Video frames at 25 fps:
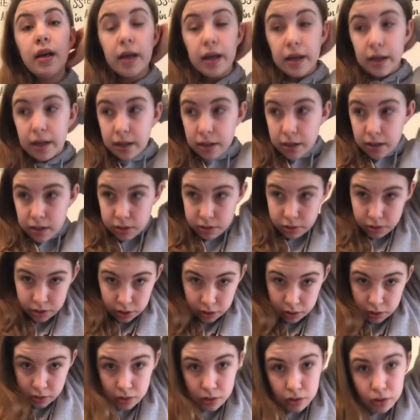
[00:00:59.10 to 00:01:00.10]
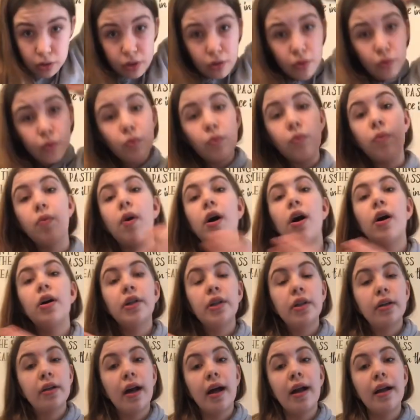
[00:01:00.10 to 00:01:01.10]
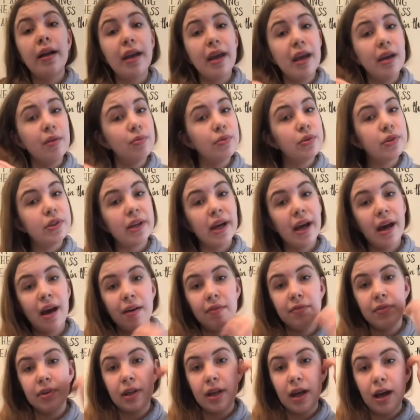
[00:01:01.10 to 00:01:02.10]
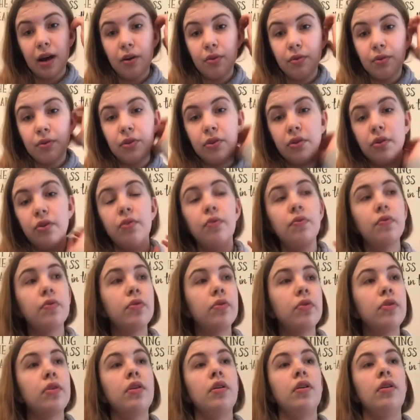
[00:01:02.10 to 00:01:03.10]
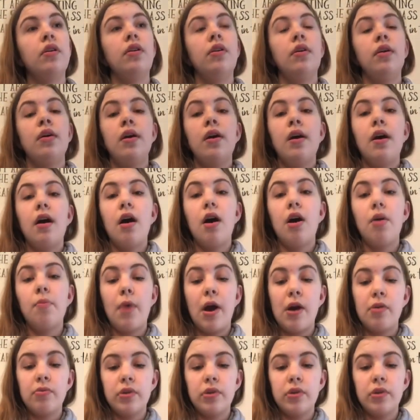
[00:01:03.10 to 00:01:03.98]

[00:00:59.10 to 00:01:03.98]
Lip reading: and while you're not able to have it out with you. I will